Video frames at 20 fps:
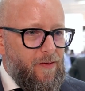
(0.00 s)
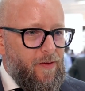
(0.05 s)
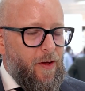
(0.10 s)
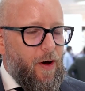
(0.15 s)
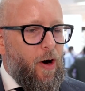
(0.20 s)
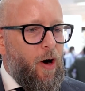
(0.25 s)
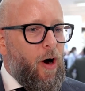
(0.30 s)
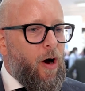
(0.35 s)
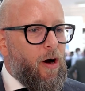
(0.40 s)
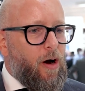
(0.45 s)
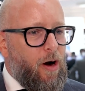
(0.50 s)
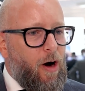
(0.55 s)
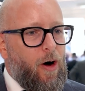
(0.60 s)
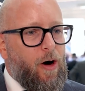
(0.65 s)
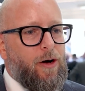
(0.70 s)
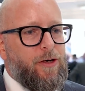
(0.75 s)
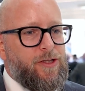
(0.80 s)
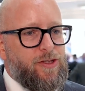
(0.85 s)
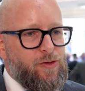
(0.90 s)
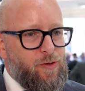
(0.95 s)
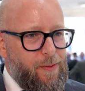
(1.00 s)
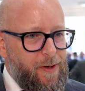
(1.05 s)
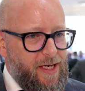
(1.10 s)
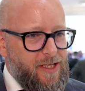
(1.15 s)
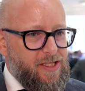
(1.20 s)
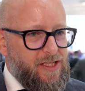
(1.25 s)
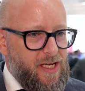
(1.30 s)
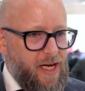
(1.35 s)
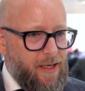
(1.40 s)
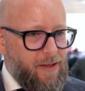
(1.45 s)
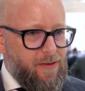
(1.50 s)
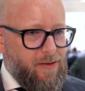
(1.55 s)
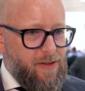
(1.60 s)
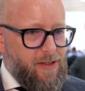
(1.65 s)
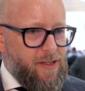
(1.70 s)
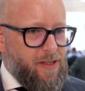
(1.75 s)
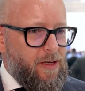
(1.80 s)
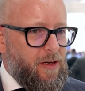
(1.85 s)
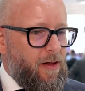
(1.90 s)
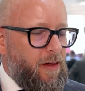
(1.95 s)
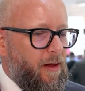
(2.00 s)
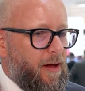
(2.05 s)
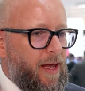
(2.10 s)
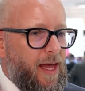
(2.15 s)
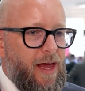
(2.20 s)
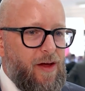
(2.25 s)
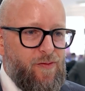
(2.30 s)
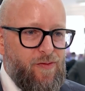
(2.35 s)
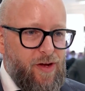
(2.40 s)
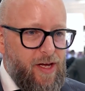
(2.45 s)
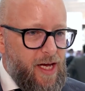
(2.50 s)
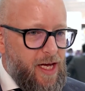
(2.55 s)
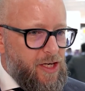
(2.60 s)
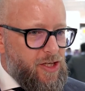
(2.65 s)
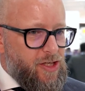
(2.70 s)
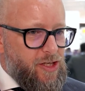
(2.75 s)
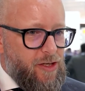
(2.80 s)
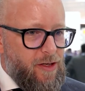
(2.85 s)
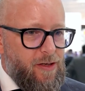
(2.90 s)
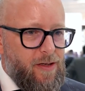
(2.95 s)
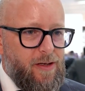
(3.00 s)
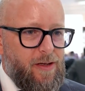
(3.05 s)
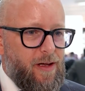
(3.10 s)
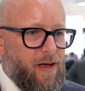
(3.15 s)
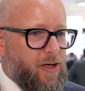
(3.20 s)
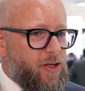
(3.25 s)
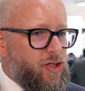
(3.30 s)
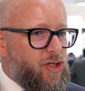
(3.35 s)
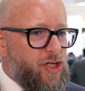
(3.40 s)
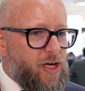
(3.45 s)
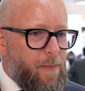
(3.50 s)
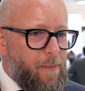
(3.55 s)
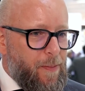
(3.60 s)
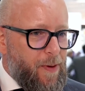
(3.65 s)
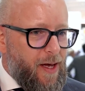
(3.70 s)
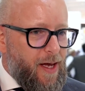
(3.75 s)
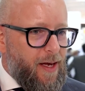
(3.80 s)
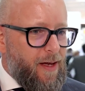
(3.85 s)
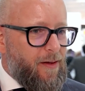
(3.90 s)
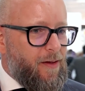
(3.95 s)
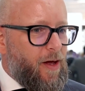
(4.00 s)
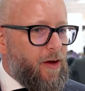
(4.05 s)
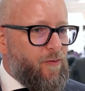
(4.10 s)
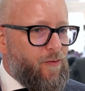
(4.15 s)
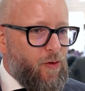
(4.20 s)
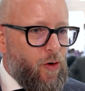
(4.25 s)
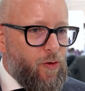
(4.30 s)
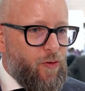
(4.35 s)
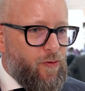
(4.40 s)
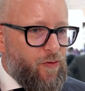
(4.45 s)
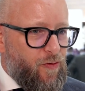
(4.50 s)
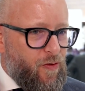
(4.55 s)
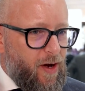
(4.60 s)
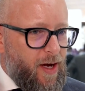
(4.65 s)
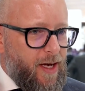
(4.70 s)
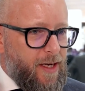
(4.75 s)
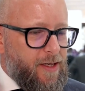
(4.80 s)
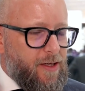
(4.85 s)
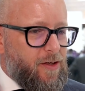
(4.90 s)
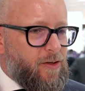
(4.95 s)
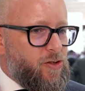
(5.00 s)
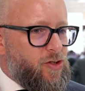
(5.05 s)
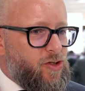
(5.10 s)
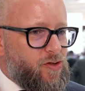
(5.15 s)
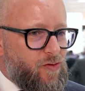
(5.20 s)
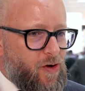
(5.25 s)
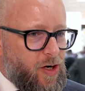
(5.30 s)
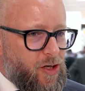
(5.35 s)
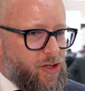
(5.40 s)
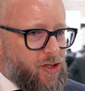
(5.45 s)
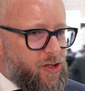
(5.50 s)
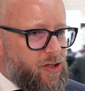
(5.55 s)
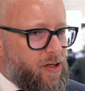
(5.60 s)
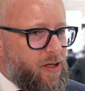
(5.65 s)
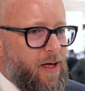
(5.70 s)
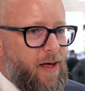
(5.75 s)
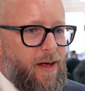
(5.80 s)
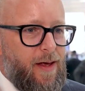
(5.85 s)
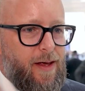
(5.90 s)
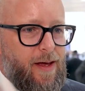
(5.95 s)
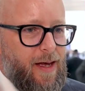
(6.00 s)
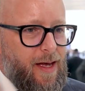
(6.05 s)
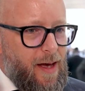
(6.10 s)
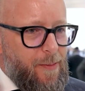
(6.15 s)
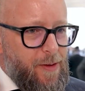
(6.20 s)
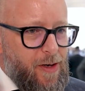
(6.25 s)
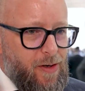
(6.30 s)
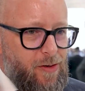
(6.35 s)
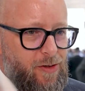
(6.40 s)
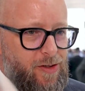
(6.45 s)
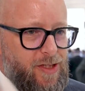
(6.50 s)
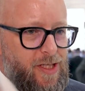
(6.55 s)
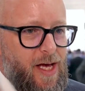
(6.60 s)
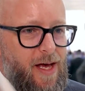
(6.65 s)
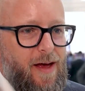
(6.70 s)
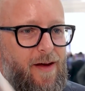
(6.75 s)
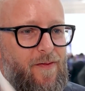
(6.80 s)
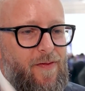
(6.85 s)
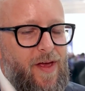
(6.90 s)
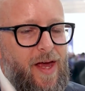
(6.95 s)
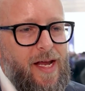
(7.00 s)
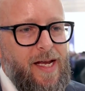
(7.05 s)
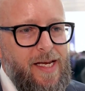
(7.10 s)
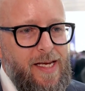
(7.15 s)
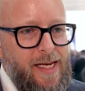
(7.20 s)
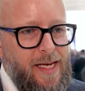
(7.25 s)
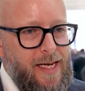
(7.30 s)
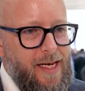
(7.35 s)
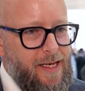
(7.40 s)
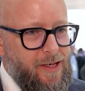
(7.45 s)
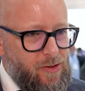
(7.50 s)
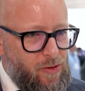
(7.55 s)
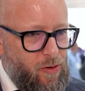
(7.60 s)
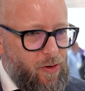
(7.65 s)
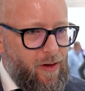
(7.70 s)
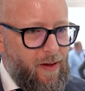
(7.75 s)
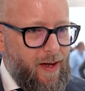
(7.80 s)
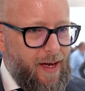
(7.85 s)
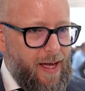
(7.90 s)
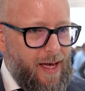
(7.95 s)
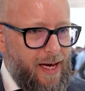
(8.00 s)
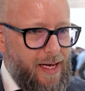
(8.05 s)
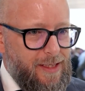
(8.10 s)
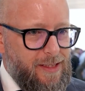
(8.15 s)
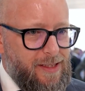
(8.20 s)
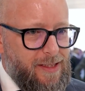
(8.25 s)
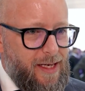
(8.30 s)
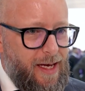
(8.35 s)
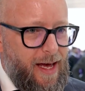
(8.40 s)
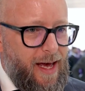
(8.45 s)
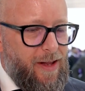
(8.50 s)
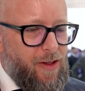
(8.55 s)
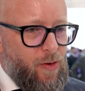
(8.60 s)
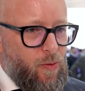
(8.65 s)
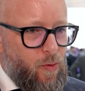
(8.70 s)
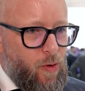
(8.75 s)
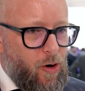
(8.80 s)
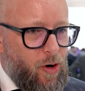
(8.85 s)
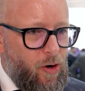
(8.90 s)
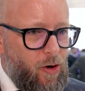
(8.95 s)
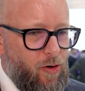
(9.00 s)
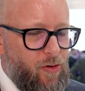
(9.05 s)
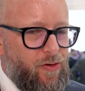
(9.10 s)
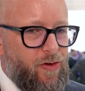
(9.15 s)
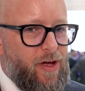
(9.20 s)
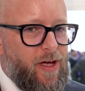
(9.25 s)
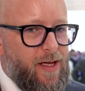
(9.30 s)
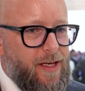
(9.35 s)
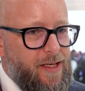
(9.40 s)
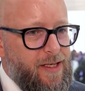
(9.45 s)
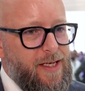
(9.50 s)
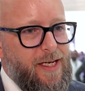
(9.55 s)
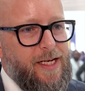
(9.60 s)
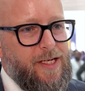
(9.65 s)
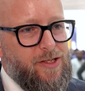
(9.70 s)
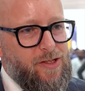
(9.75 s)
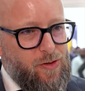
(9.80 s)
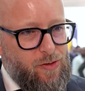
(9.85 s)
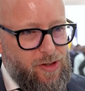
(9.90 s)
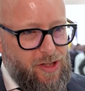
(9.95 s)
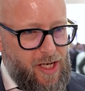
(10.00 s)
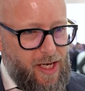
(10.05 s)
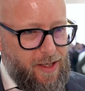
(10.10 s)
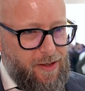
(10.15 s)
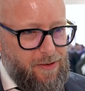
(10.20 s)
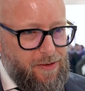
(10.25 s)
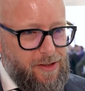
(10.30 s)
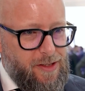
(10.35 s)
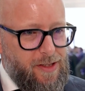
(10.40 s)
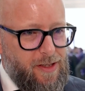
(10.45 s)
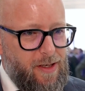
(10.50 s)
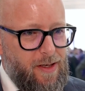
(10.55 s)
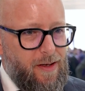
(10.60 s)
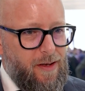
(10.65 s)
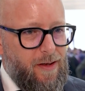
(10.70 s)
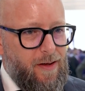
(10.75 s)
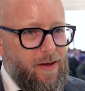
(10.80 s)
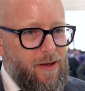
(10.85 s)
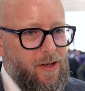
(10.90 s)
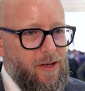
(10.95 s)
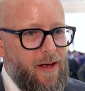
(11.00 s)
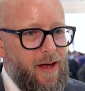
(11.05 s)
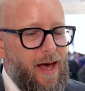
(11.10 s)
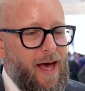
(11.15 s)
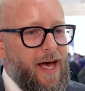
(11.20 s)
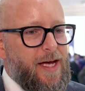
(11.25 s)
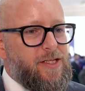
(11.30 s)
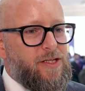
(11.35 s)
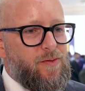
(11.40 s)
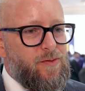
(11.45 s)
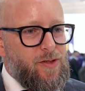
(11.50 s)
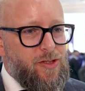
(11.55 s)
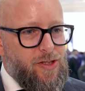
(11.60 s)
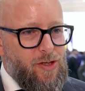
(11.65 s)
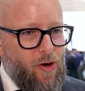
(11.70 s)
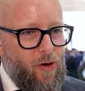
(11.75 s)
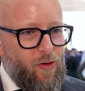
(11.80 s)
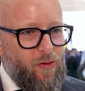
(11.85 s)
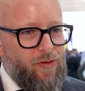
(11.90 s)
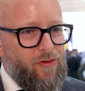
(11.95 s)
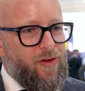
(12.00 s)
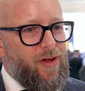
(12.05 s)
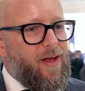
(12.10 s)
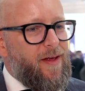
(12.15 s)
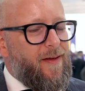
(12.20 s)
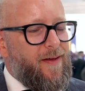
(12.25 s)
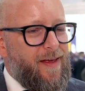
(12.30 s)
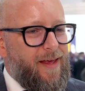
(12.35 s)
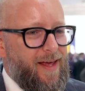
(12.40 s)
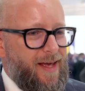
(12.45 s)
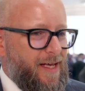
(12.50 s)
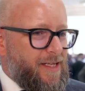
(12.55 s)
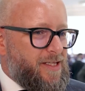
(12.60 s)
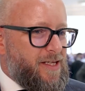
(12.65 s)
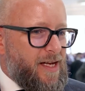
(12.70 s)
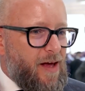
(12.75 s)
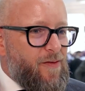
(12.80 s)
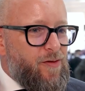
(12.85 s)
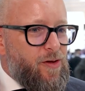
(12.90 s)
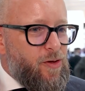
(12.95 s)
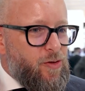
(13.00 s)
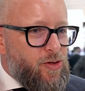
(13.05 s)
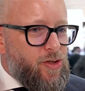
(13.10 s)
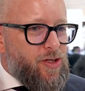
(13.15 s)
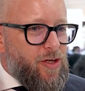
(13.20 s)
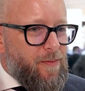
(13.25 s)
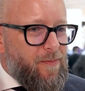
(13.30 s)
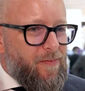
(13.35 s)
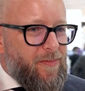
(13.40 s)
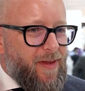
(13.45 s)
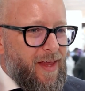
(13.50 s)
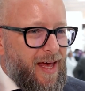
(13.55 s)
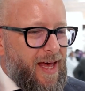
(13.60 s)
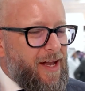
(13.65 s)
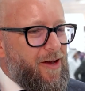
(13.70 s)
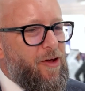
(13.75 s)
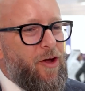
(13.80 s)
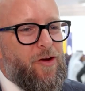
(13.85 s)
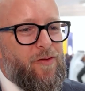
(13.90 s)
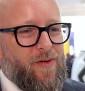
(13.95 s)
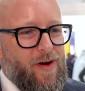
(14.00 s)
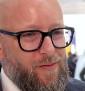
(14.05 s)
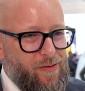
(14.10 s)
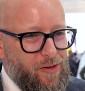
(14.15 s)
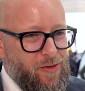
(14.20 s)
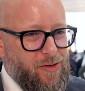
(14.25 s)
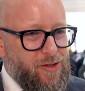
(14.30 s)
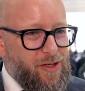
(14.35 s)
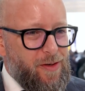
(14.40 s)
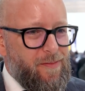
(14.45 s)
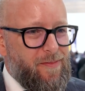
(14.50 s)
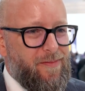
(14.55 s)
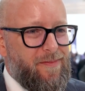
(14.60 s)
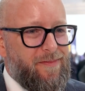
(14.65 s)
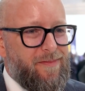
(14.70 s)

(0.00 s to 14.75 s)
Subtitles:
There are hard to abate sectors like aviation, like shipping, like road freight, construction, chemicals. They need oil and gas, and the world needs those sectors. As a result, it's an evolution and not a revolution.